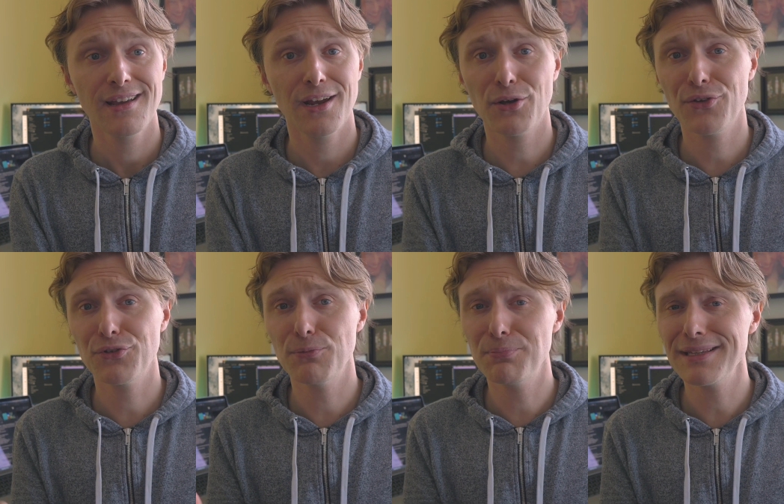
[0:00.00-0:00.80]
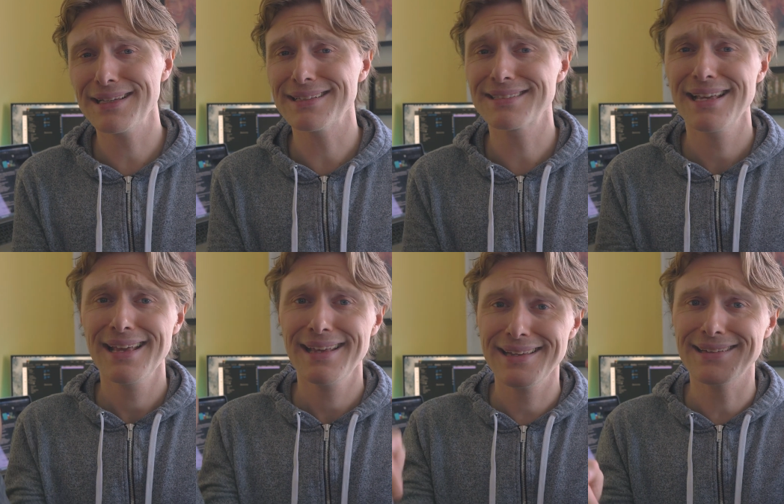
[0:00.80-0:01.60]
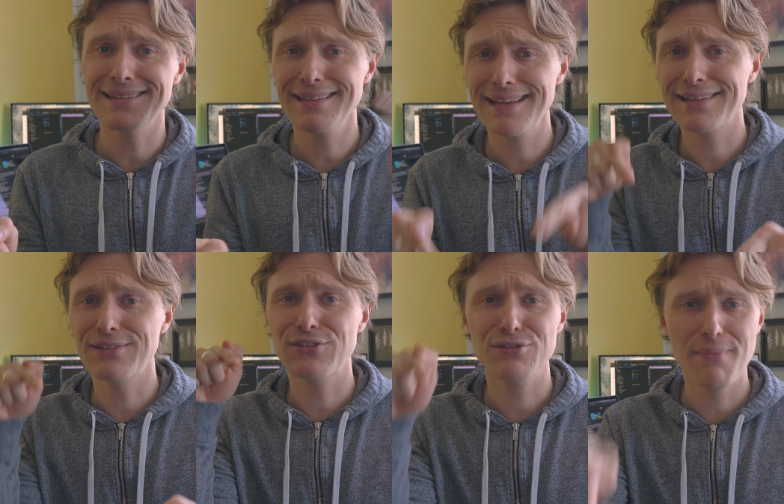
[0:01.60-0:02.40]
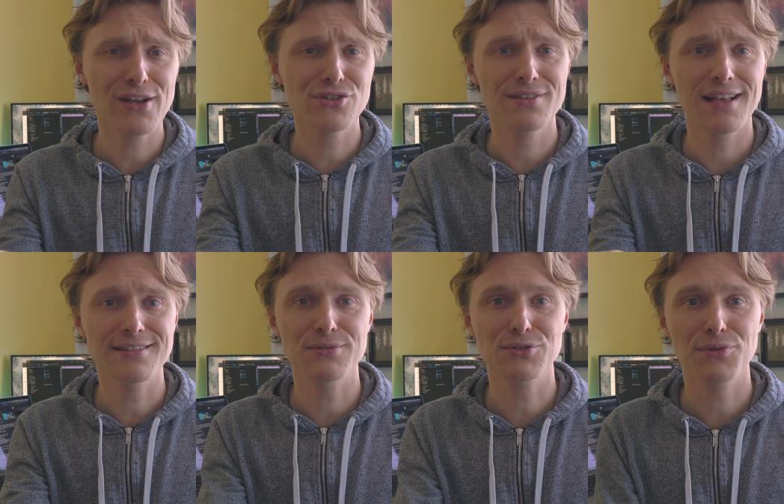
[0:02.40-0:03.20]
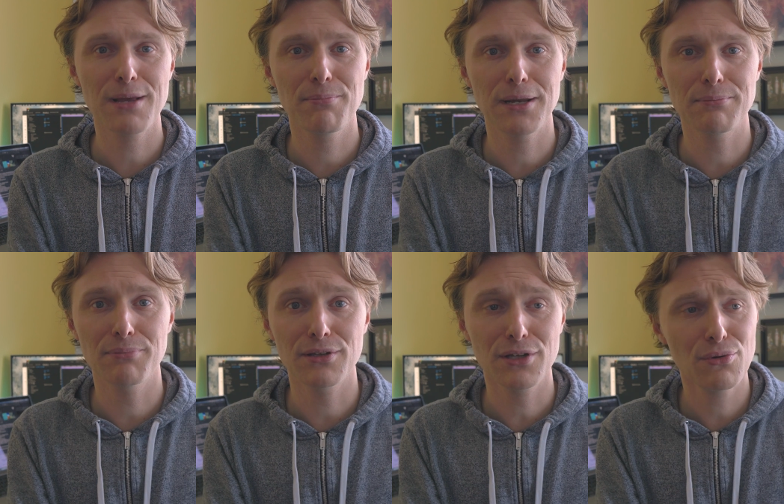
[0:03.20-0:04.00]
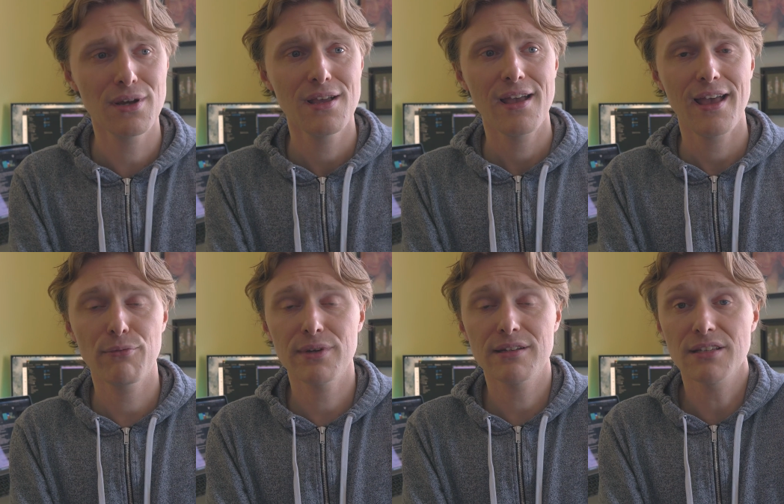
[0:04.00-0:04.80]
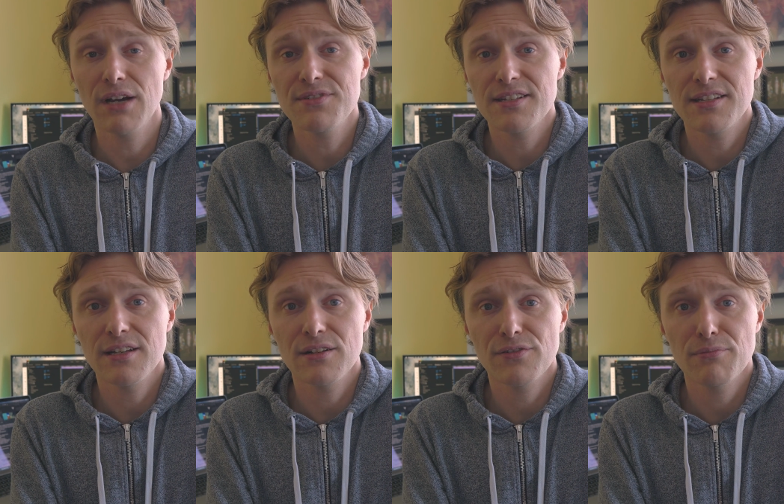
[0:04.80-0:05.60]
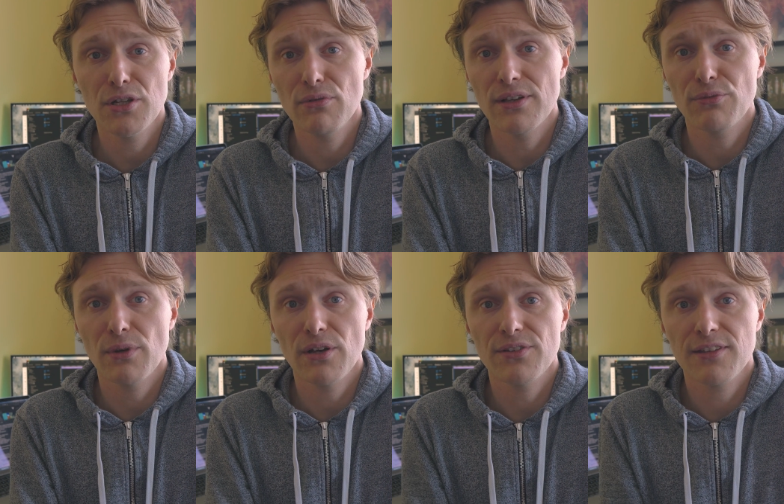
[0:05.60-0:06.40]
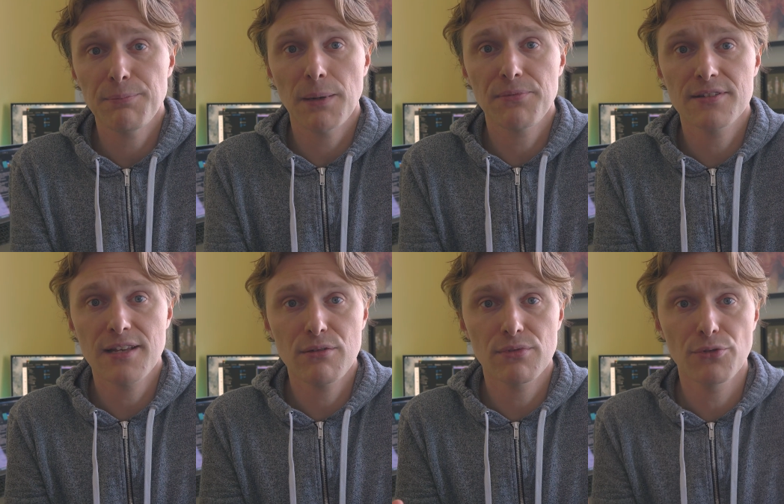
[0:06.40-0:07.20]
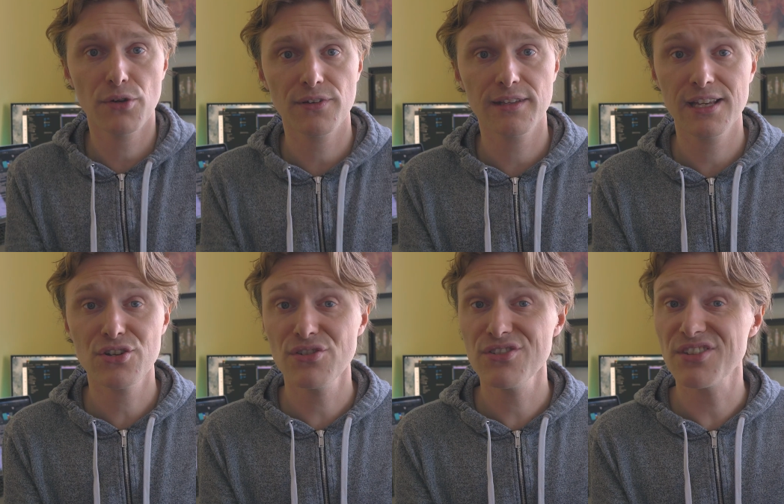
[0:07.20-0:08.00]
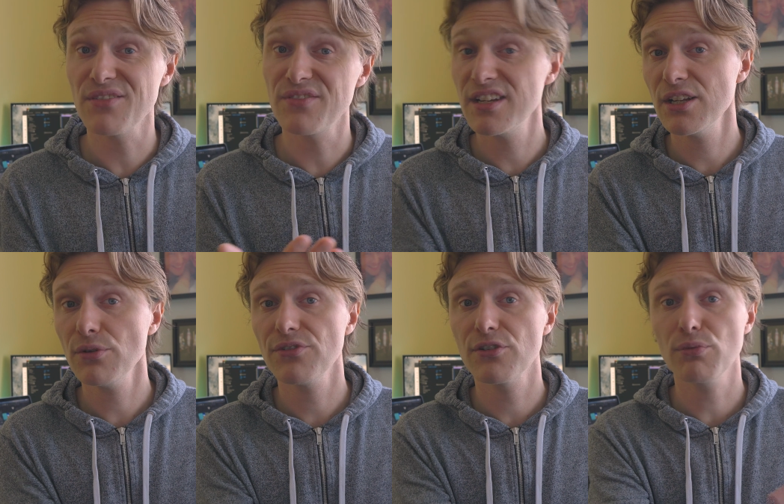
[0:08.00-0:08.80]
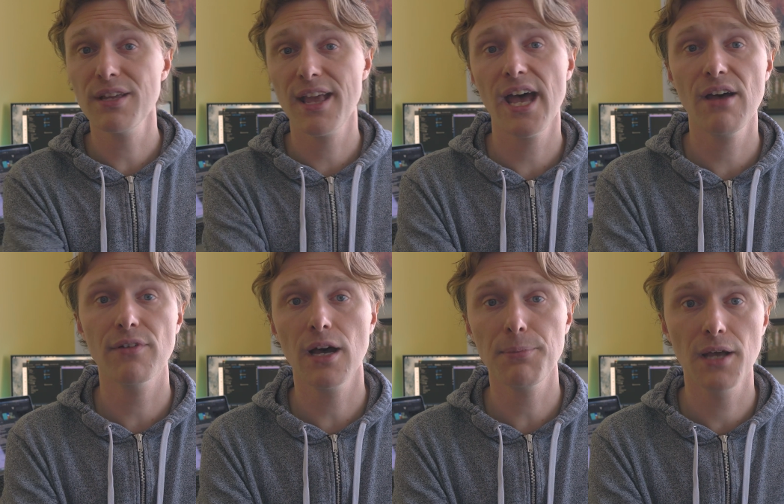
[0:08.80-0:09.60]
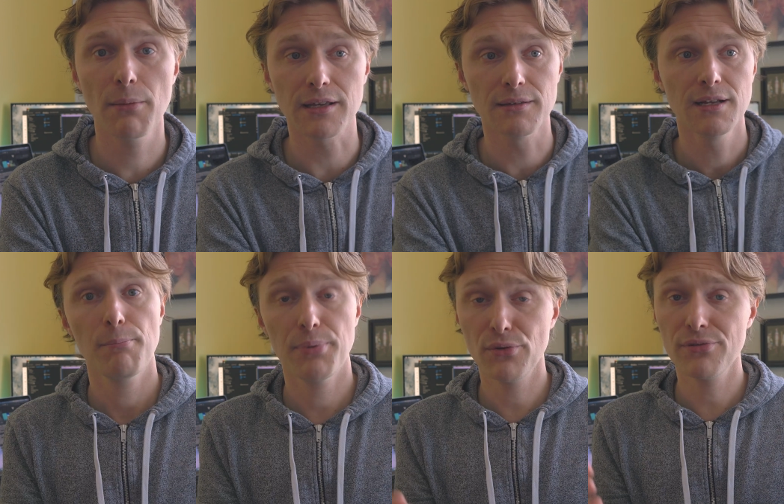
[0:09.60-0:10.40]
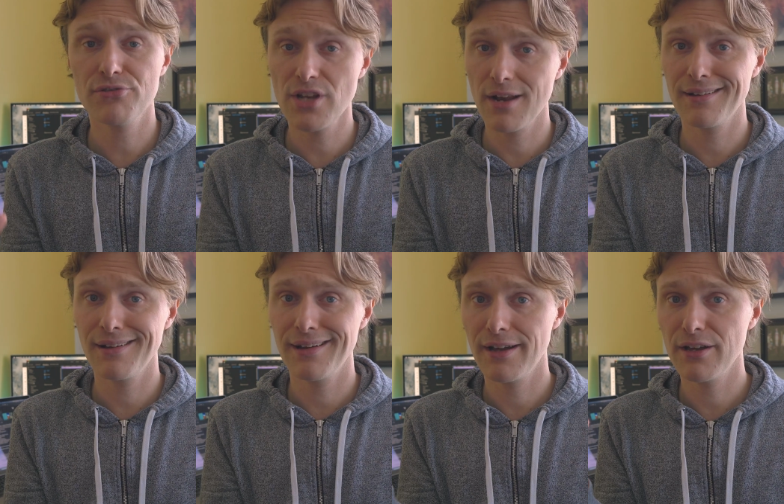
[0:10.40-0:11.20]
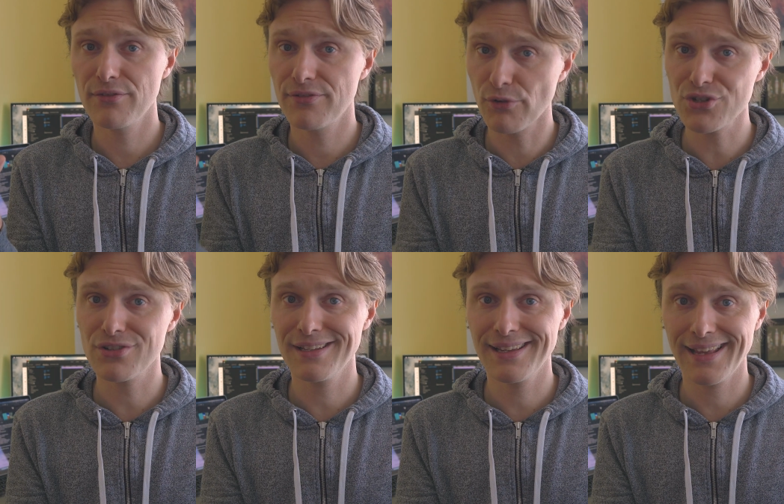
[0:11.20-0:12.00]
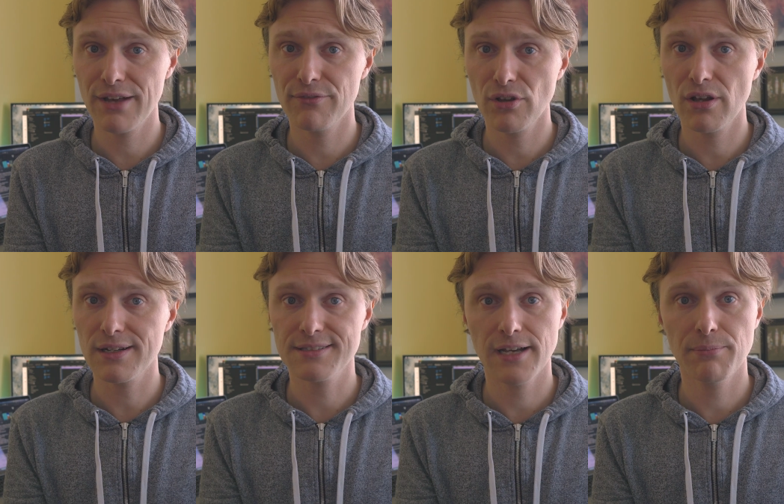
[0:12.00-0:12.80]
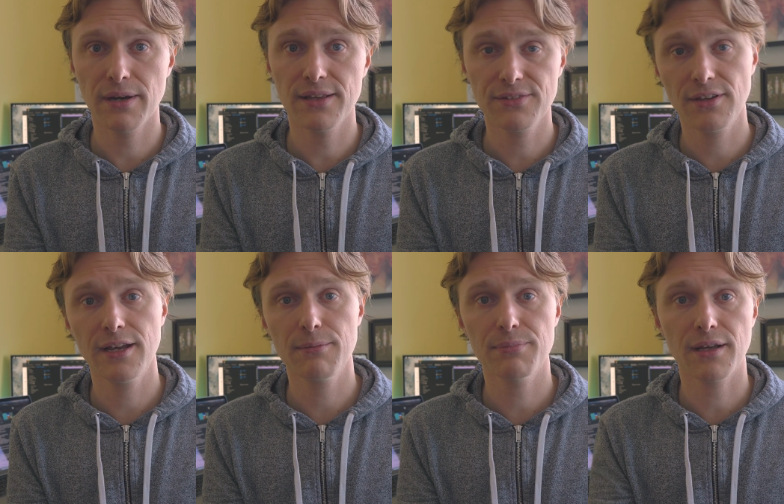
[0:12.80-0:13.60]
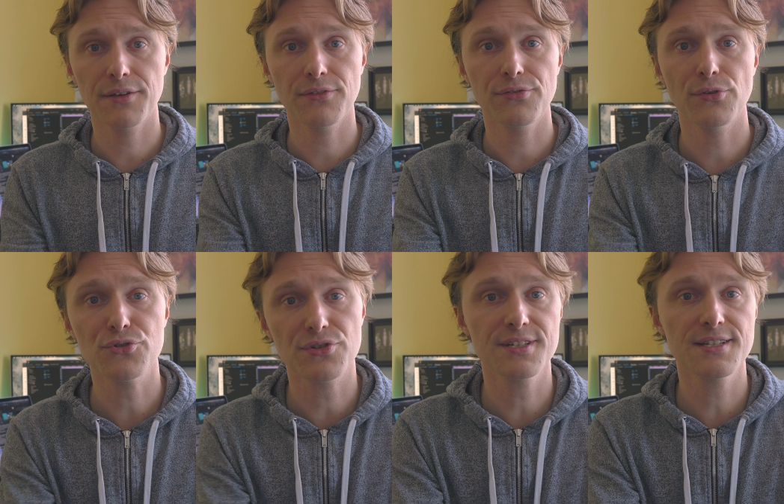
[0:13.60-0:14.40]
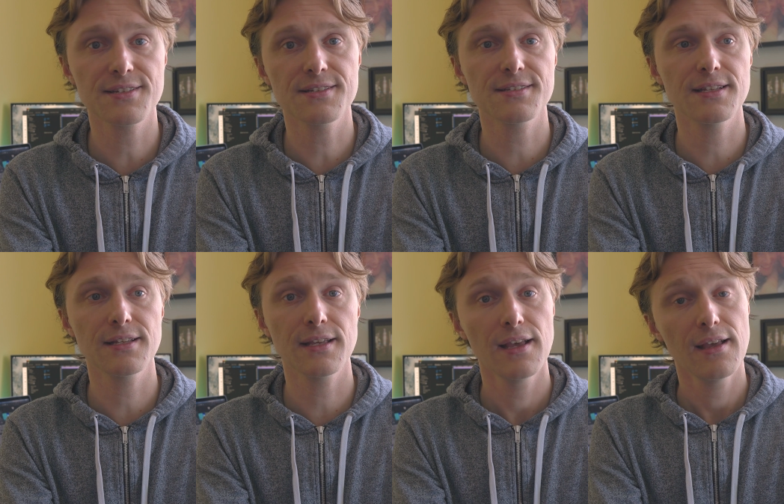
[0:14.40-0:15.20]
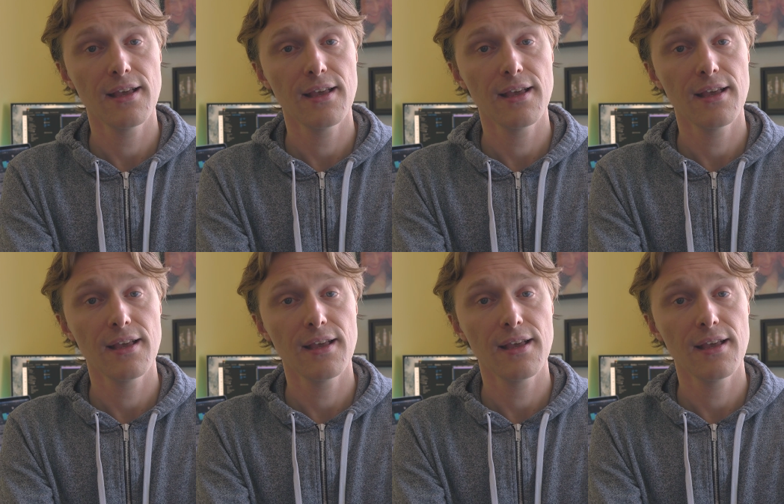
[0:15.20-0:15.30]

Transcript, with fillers: And also please hit like and smash that subscribe button below and we'd love to hear from you as well as keep up to date with notifications on videos that we have upcoming. Both Janaka and I unfortunately can't vlog side by side because of social distancing